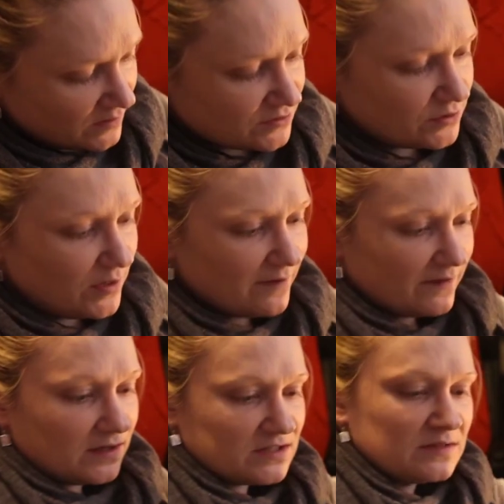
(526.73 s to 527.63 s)
so you have
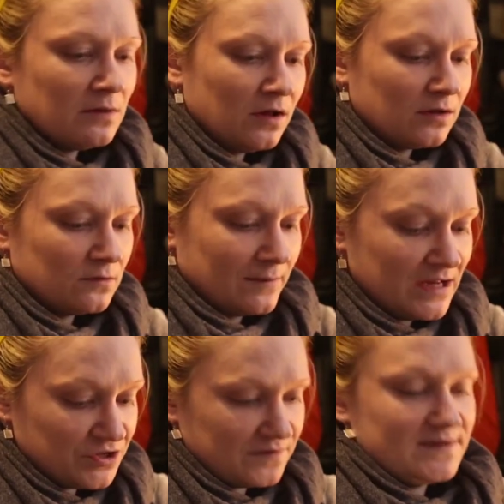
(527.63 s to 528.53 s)
like a smaller
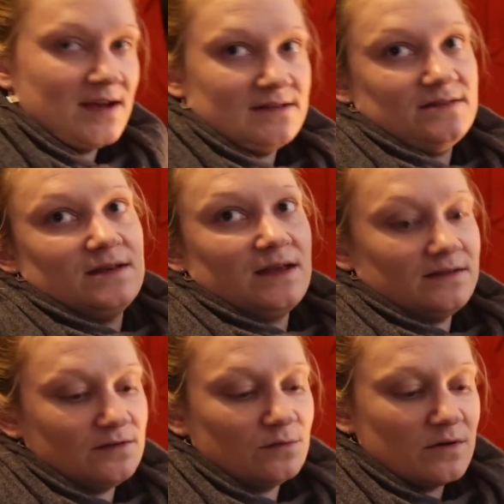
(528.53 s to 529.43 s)
range of sizes, I
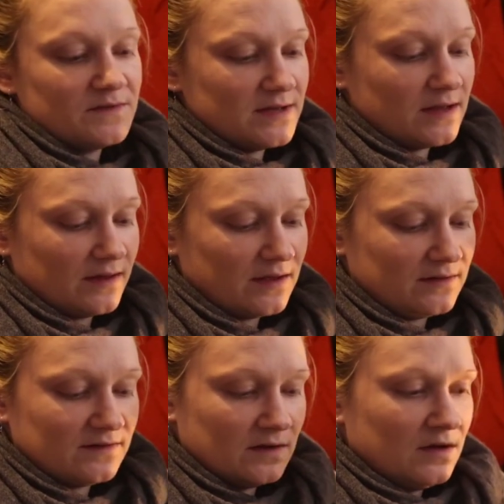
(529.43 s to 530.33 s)
guess is what I'm saying. Like,
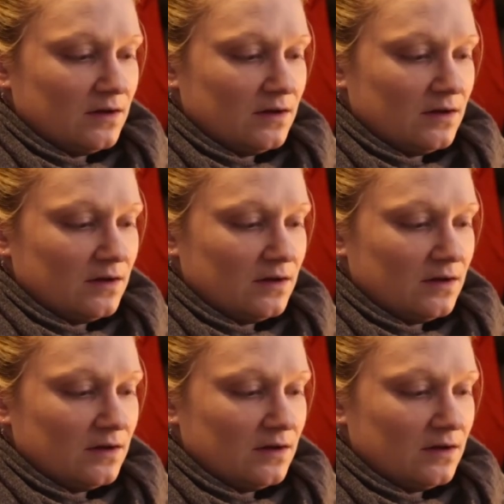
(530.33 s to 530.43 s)
it's,